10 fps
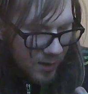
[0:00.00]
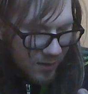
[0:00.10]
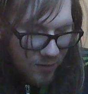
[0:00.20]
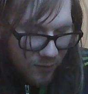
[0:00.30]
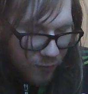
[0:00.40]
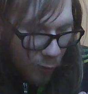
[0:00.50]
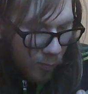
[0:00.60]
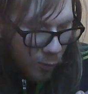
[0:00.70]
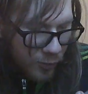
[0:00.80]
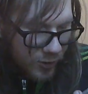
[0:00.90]
If you have 4
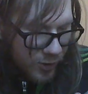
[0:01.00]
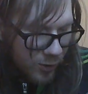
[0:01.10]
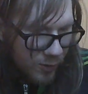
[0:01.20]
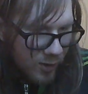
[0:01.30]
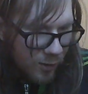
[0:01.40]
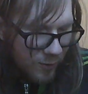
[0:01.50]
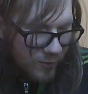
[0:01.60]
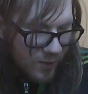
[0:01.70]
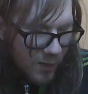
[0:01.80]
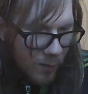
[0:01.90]
more security cards,
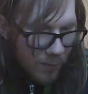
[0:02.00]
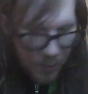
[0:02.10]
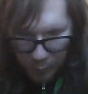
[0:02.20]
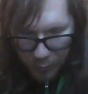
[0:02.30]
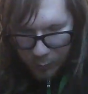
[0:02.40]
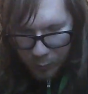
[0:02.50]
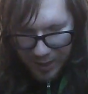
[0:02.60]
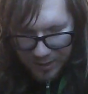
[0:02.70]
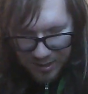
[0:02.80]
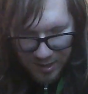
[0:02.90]
gain 1 memory. We'll
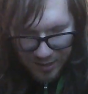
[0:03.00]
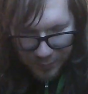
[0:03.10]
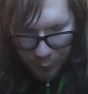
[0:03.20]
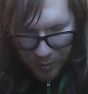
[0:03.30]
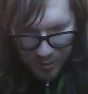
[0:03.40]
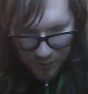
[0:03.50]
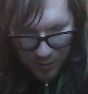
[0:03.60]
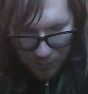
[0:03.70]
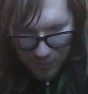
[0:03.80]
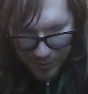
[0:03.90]
get to, like, all that stuff in
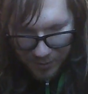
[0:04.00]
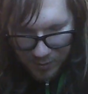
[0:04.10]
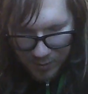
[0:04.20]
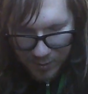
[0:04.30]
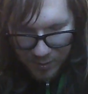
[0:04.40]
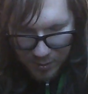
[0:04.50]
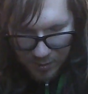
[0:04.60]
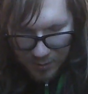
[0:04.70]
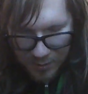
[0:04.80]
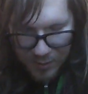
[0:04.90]
a minute.
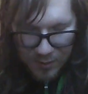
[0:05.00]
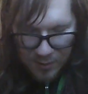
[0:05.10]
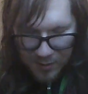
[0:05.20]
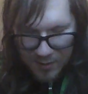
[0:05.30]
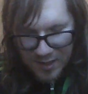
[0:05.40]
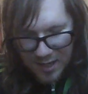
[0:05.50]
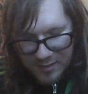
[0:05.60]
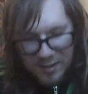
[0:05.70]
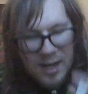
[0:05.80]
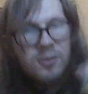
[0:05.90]

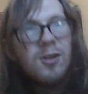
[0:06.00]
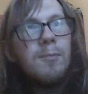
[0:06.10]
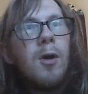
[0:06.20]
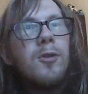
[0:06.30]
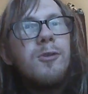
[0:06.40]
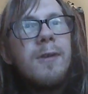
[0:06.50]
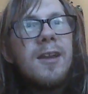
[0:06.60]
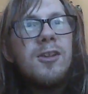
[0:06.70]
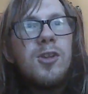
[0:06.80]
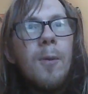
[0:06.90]
There's Gatomon doing
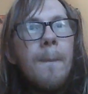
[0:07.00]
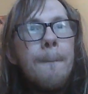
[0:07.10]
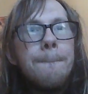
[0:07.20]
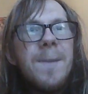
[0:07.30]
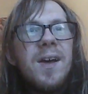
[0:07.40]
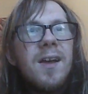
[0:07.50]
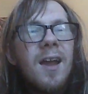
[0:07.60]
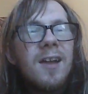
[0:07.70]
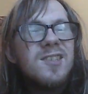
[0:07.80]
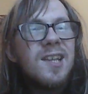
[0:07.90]
a jump.
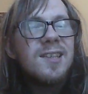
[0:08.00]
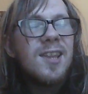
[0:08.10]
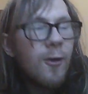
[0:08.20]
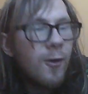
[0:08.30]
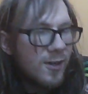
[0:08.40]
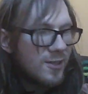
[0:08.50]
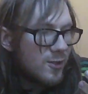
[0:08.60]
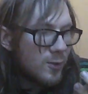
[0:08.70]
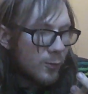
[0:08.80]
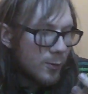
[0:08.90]
I just like the art, it's
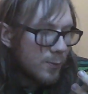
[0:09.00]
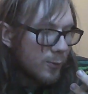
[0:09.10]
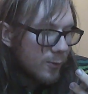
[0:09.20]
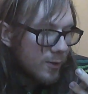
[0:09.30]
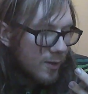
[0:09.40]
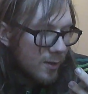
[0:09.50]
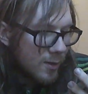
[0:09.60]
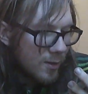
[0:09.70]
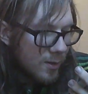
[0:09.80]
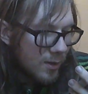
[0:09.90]
adorable.
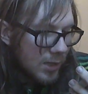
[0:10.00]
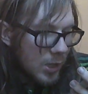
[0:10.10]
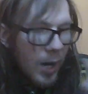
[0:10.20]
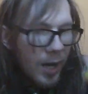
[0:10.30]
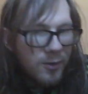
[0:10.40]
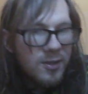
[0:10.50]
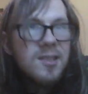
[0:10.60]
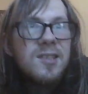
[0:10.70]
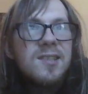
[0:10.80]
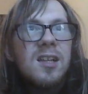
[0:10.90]
And you can
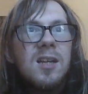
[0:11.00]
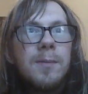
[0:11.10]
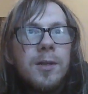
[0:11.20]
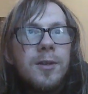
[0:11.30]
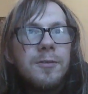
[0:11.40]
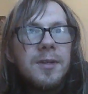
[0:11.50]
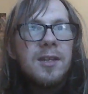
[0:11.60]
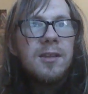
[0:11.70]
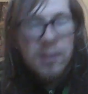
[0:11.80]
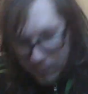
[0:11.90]
see Salamon
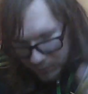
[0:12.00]
underneath.